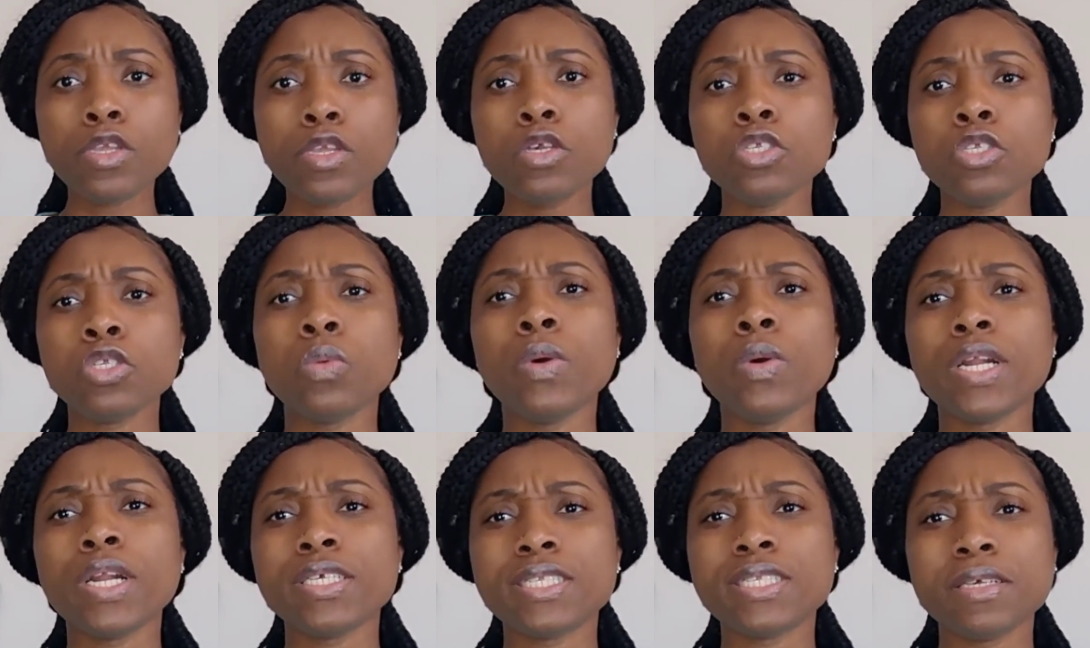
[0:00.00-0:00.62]
So
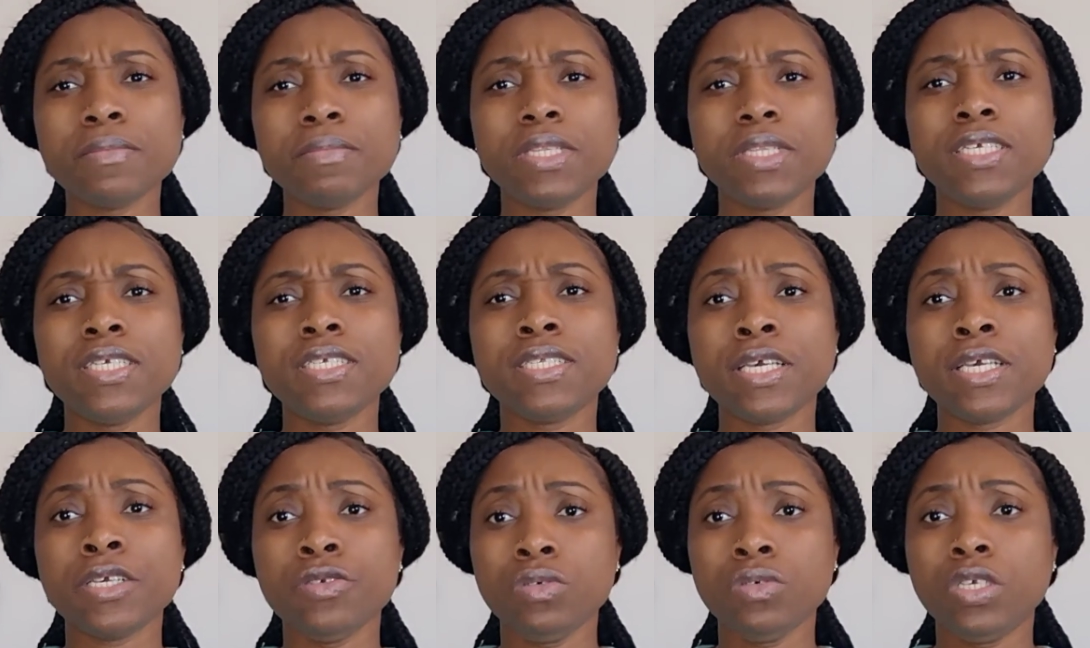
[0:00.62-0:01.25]
what are some things
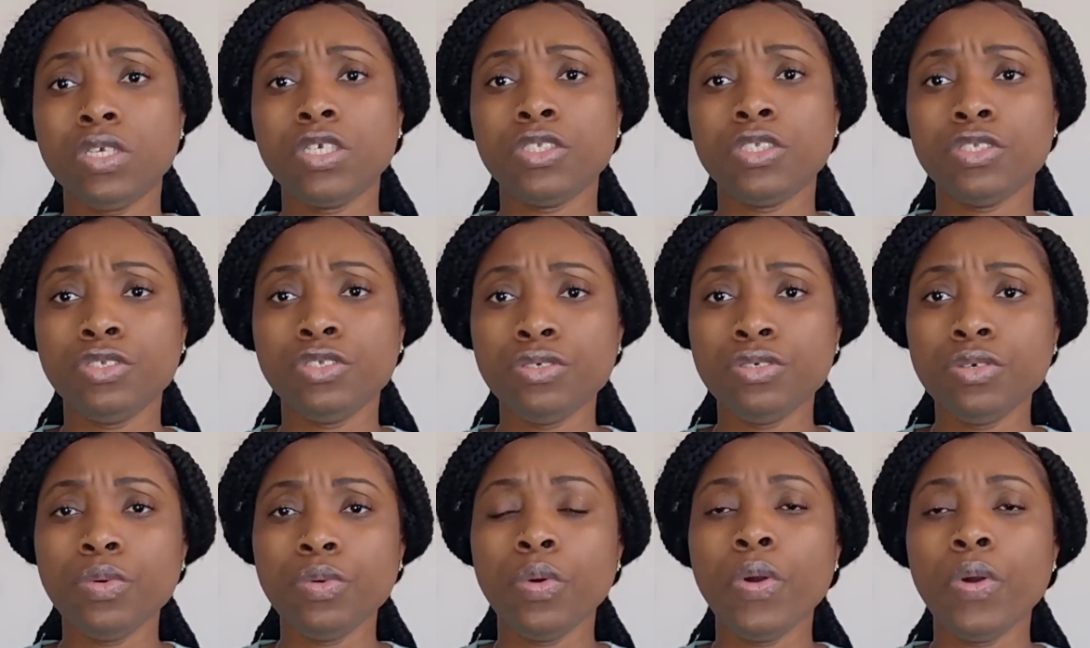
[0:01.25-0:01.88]
that you can
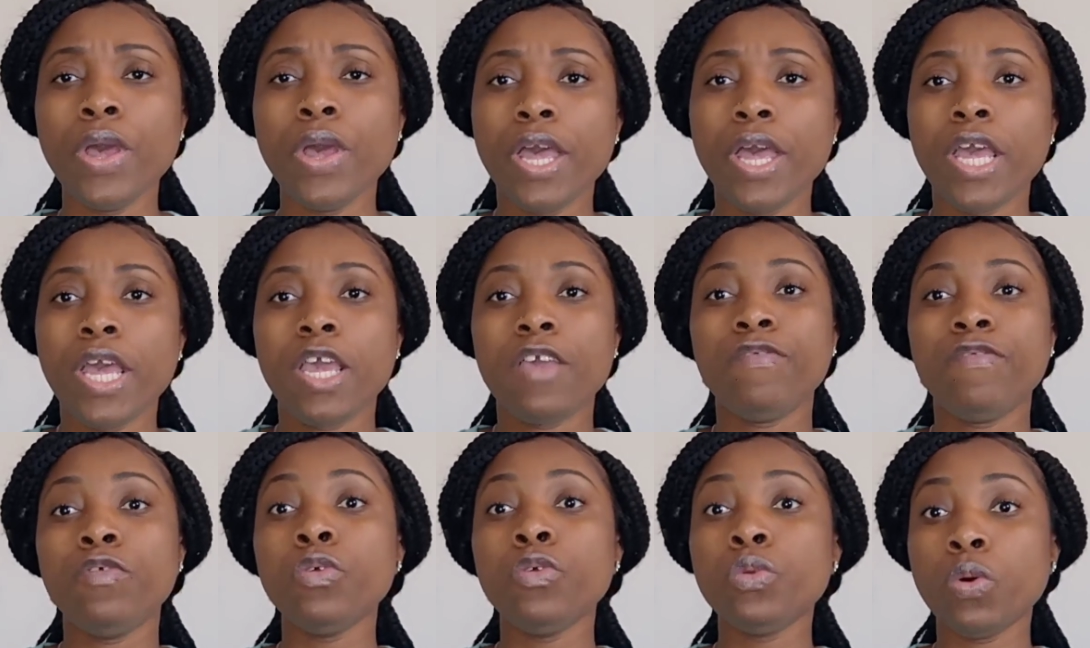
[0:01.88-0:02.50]
do
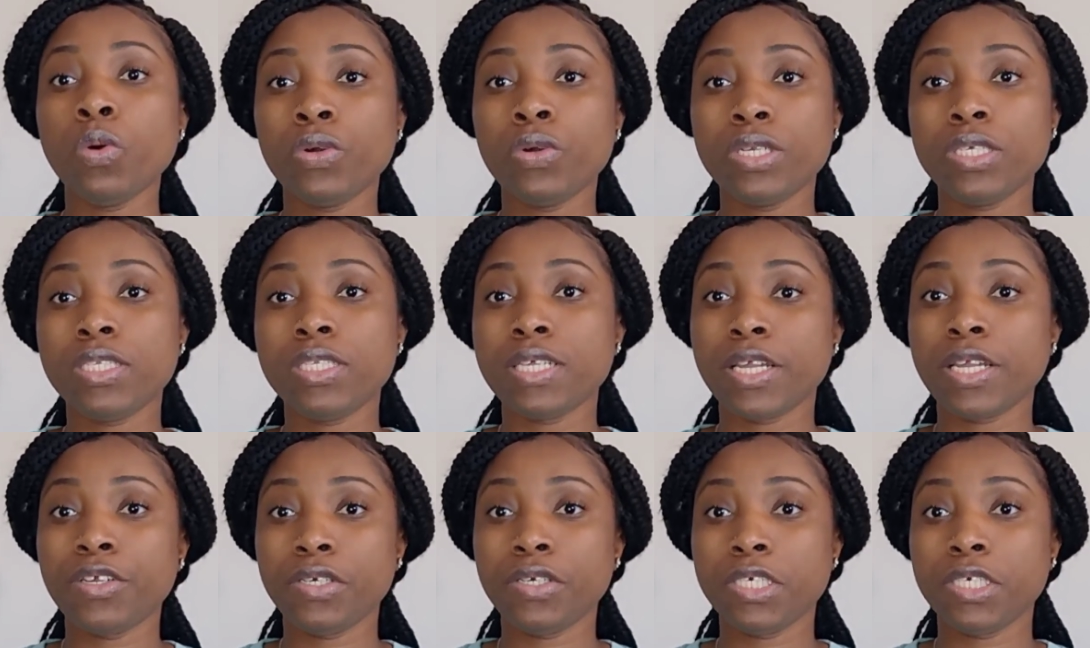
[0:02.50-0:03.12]
if you notice
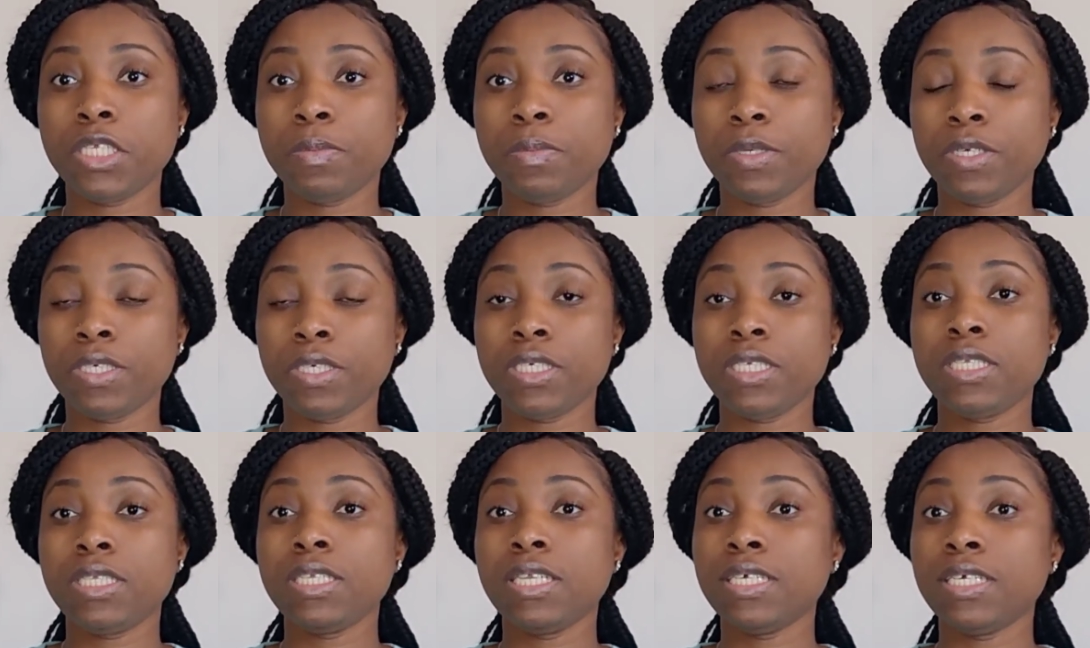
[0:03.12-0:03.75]
that you're
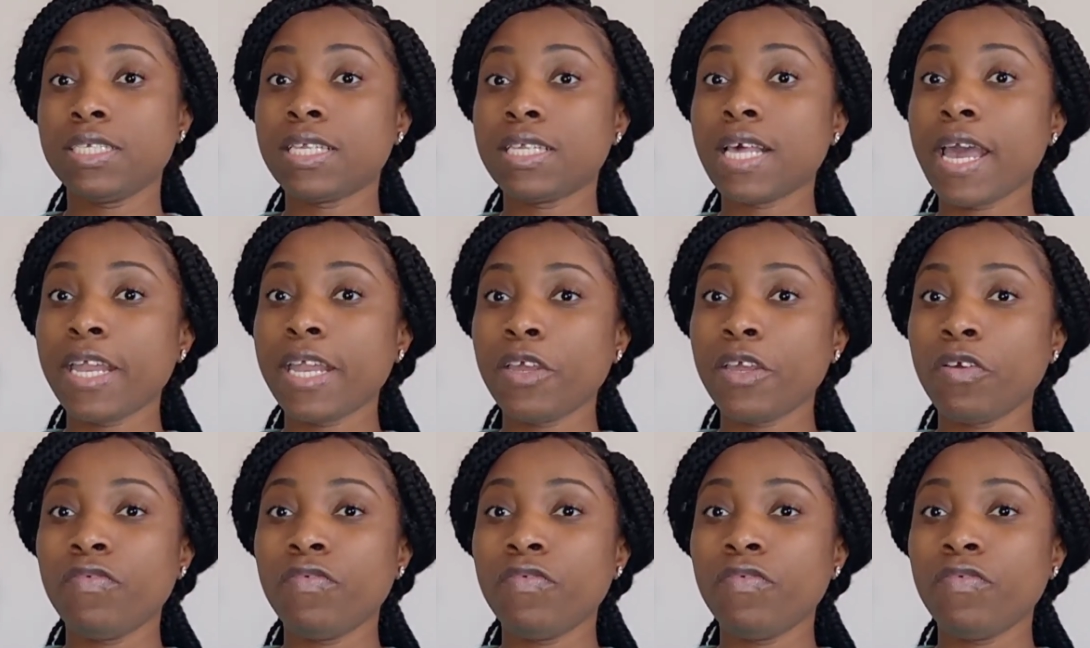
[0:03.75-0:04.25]
experiencing anxiety,